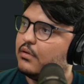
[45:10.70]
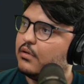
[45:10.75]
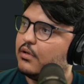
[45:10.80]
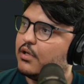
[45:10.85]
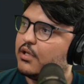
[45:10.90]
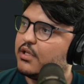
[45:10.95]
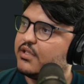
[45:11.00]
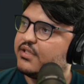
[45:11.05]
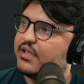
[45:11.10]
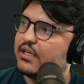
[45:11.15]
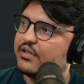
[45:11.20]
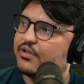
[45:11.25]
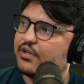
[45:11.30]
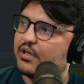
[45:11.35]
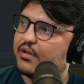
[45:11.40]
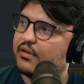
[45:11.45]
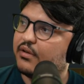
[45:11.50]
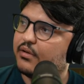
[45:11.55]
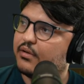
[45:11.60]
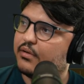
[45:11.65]
This is
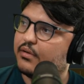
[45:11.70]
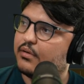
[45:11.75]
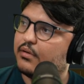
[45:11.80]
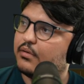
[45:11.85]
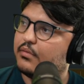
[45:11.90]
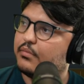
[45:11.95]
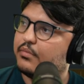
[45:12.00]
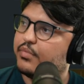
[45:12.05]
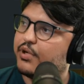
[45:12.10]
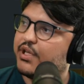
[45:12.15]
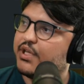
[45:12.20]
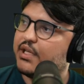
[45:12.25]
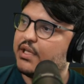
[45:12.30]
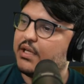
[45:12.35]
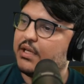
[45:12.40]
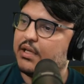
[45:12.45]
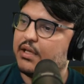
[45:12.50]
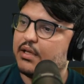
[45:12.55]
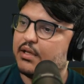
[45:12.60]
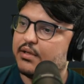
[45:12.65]
actually
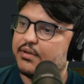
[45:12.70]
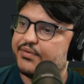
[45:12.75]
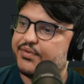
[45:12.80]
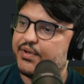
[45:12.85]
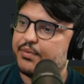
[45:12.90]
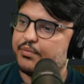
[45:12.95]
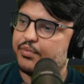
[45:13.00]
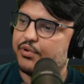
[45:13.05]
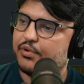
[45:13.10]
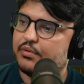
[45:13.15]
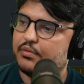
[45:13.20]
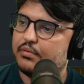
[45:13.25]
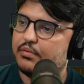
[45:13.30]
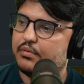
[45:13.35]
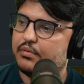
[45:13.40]
pretty simple.